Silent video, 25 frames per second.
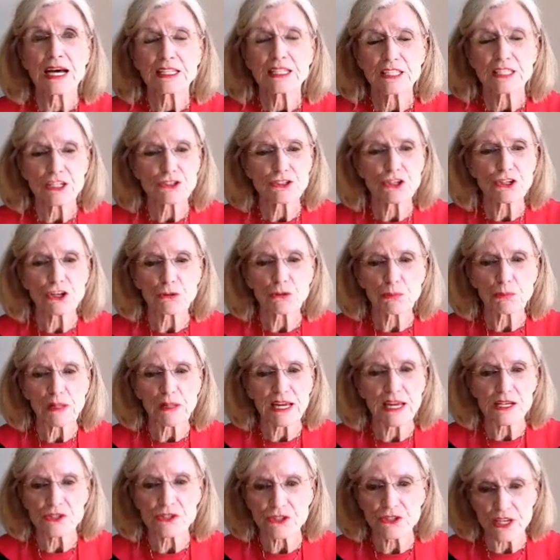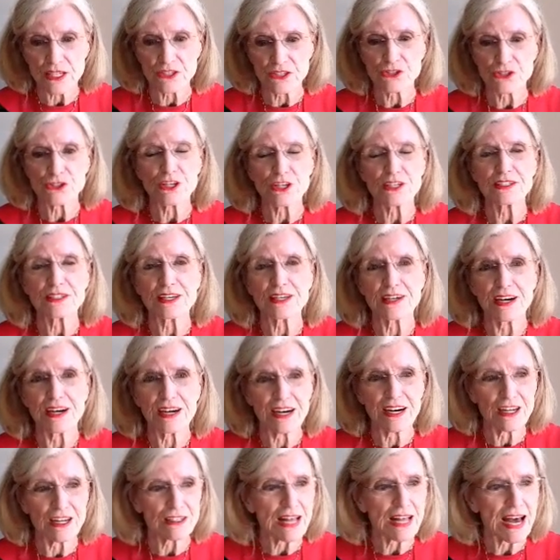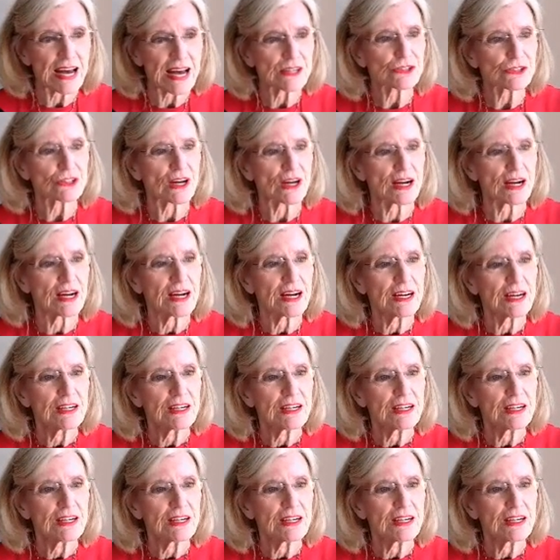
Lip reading: that took place in Sitka, Alaska.